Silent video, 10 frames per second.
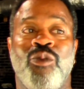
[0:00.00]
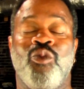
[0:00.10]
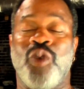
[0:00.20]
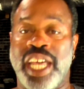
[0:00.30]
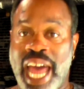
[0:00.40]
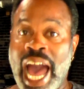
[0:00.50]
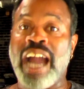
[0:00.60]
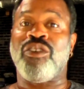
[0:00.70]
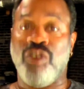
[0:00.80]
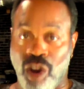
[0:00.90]
When I
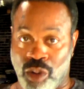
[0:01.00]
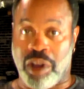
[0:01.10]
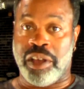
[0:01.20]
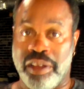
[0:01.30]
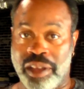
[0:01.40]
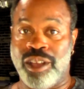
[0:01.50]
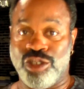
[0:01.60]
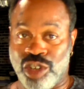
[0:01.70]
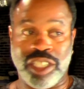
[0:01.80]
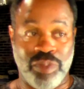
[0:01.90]
croak,
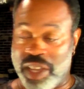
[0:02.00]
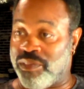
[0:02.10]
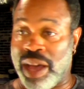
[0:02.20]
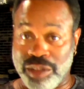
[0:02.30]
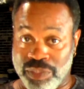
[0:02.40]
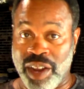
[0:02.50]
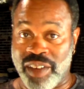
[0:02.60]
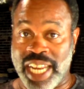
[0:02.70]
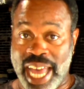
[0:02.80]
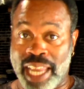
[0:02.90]
trust me, if I was
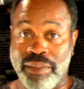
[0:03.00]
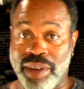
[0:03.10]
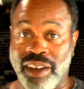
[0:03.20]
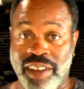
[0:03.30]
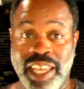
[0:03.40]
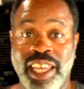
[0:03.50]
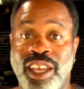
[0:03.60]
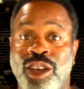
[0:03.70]
married to Halle Berry,